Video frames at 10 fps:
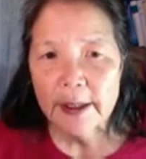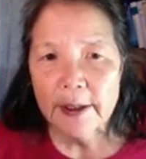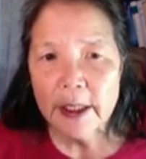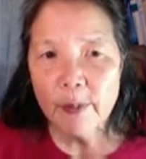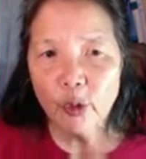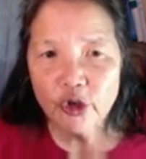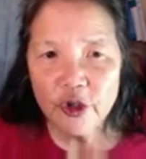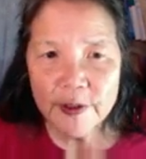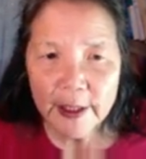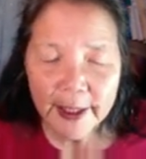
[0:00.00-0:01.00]

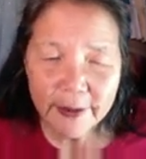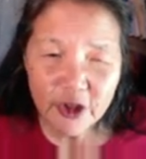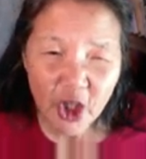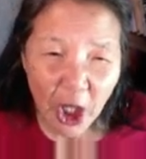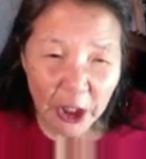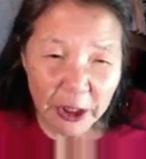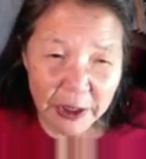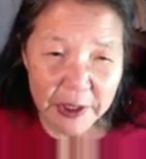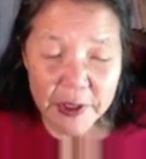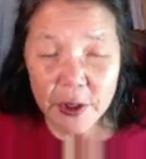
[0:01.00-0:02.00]
emotions like
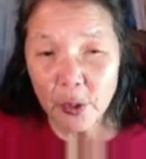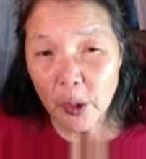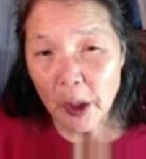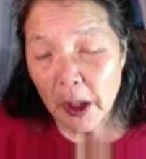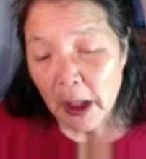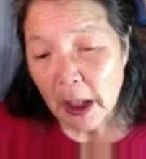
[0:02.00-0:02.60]
shyness or